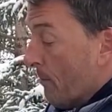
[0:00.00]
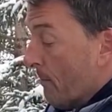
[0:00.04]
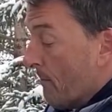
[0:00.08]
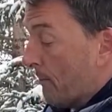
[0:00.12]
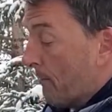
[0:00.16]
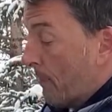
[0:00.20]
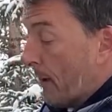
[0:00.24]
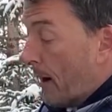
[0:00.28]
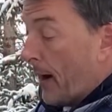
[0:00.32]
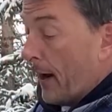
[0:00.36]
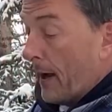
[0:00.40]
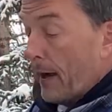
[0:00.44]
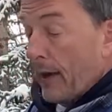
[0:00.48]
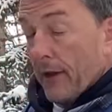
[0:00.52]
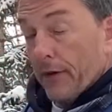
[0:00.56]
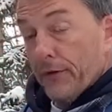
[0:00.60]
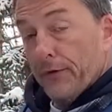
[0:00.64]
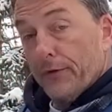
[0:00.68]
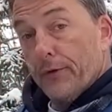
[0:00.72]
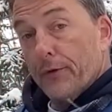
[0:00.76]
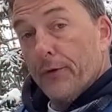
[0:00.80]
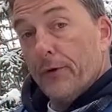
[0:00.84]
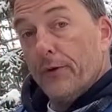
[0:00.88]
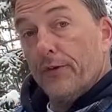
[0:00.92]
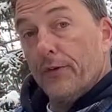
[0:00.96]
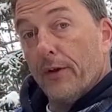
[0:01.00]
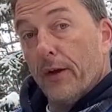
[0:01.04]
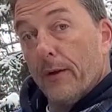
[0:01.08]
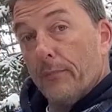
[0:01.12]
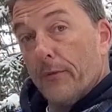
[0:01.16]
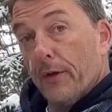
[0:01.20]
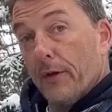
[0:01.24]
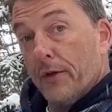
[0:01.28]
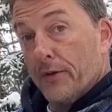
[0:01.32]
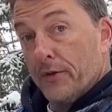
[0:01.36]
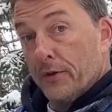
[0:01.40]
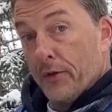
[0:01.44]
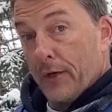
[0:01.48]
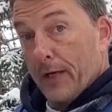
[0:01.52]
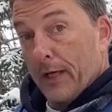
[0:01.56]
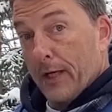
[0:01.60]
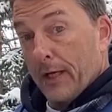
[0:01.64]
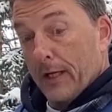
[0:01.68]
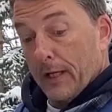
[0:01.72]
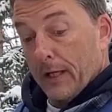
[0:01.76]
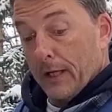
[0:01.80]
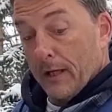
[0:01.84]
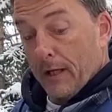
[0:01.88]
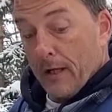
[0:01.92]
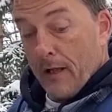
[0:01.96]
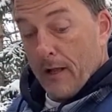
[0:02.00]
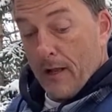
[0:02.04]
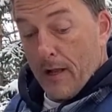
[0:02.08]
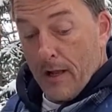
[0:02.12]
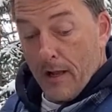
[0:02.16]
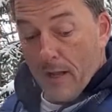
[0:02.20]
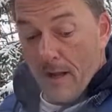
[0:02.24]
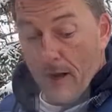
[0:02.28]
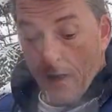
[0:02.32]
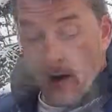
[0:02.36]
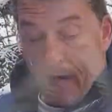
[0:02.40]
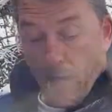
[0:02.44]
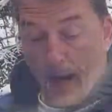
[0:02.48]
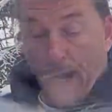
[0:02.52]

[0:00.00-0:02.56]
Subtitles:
But as soon as I'm done draining it, I